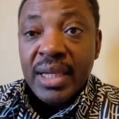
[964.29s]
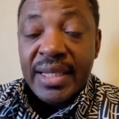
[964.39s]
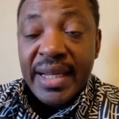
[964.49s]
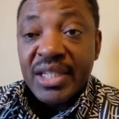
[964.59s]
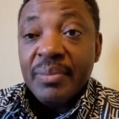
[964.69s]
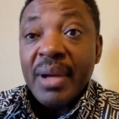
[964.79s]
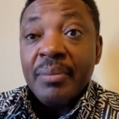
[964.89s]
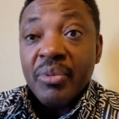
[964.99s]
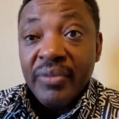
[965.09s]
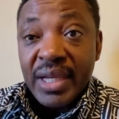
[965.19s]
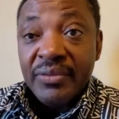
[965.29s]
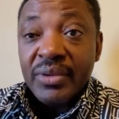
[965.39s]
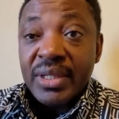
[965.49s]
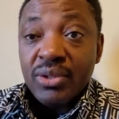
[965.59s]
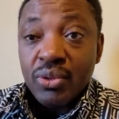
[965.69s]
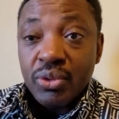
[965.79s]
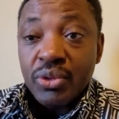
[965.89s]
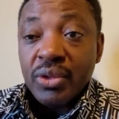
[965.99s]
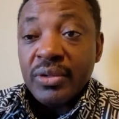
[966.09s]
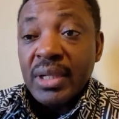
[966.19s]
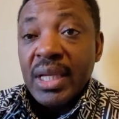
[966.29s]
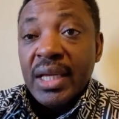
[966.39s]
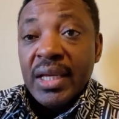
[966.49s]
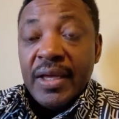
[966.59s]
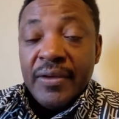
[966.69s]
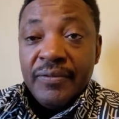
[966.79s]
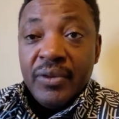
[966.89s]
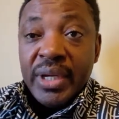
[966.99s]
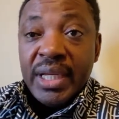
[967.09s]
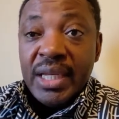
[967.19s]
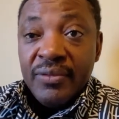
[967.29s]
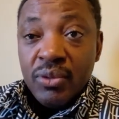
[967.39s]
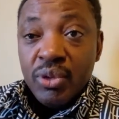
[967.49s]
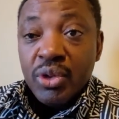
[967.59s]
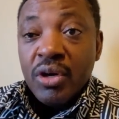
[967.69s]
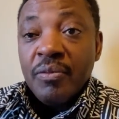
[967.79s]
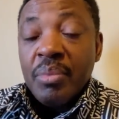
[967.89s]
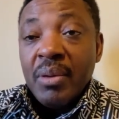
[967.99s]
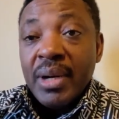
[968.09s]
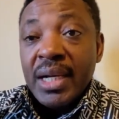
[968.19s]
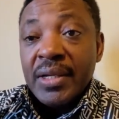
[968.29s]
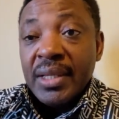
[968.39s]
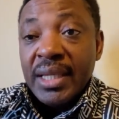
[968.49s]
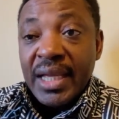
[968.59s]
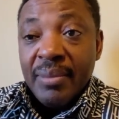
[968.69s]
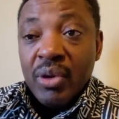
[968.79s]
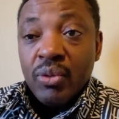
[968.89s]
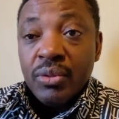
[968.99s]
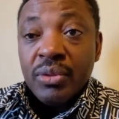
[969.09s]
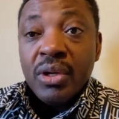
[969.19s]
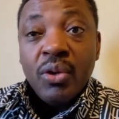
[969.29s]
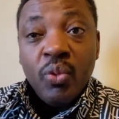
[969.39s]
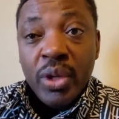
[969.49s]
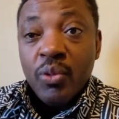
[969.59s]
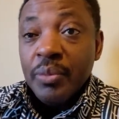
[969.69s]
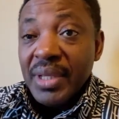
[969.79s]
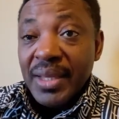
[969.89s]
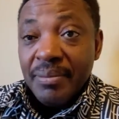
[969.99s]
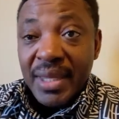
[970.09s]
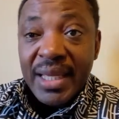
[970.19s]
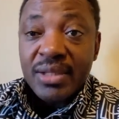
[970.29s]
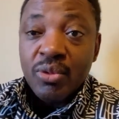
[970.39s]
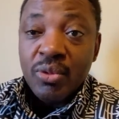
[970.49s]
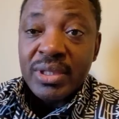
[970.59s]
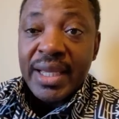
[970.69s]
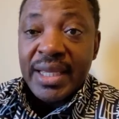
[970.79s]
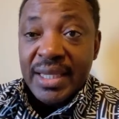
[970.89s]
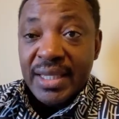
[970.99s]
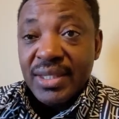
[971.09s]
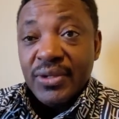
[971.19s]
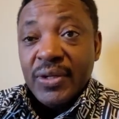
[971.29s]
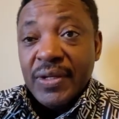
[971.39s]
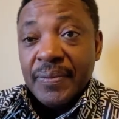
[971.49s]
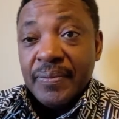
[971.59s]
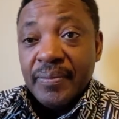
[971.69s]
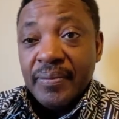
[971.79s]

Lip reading: the leadership I'm providing for this solution, for a devolution of power in Cameroon, we will be the biggest loser in history.